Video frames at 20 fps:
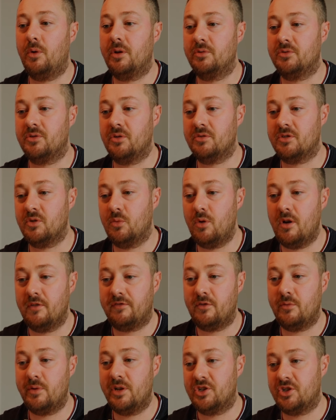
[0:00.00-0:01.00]
What it'll do is it'll work
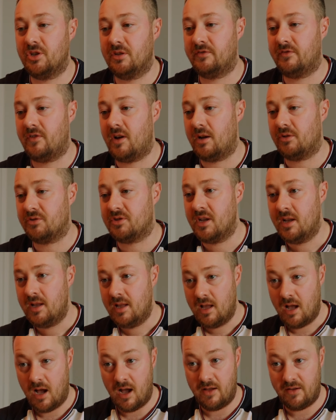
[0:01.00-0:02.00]
through each of the files.
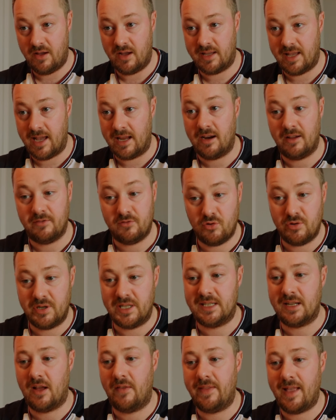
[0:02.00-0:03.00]
I, again, I've
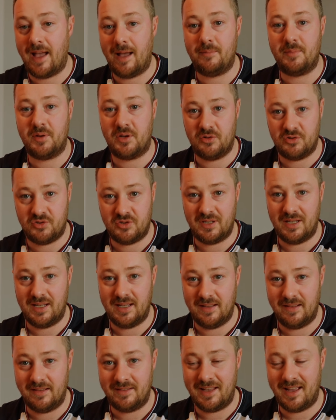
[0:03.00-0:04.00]
already done that because,
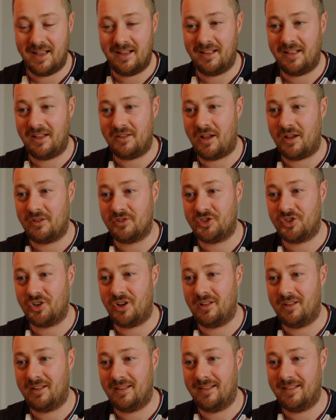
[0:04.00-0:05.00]
yeah, I, I
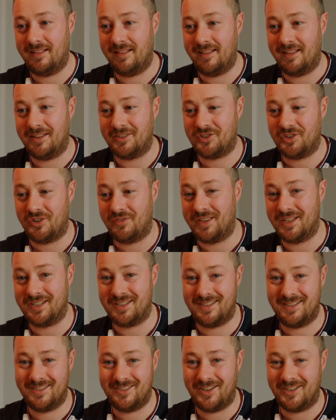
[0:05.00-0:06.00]
shot I shot
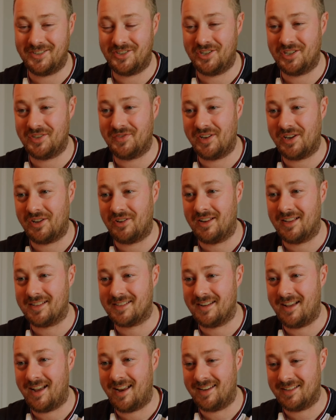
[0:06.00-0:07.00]
this charge video
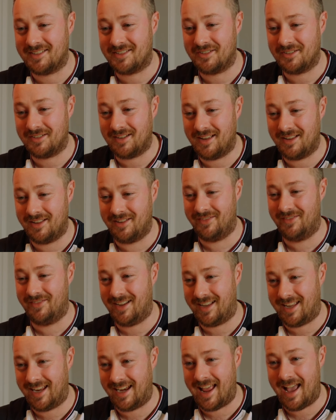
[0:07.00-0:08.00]
last night and it took like,
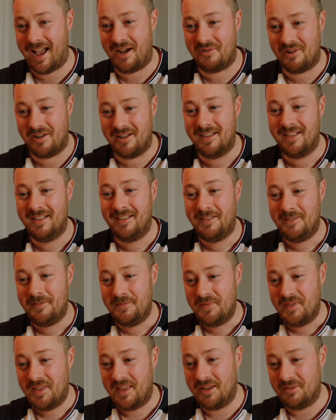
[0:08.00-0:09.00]
like an hour.
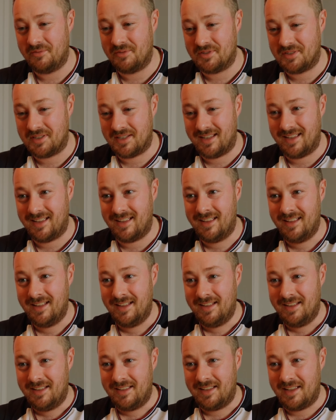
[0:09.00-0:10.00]
It was, uh,
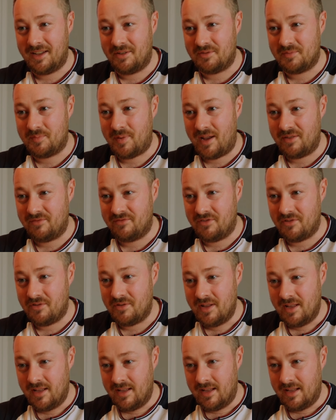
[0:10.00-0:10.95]
yeah, it was painful.